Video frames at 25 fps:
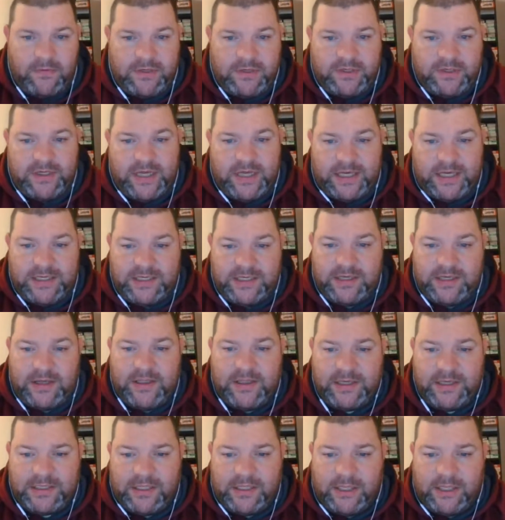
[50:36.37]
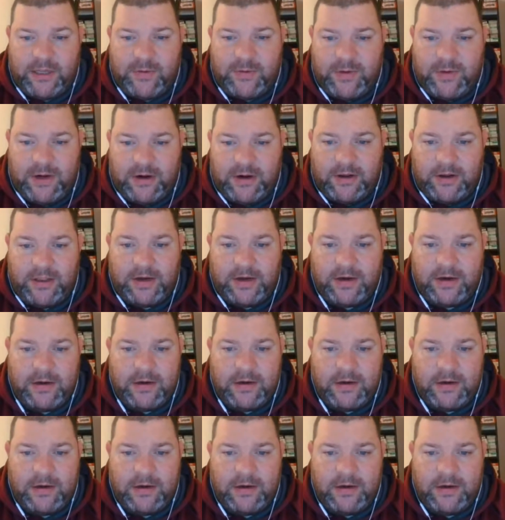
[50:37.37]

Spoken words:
You guys saw this a little bit earlier.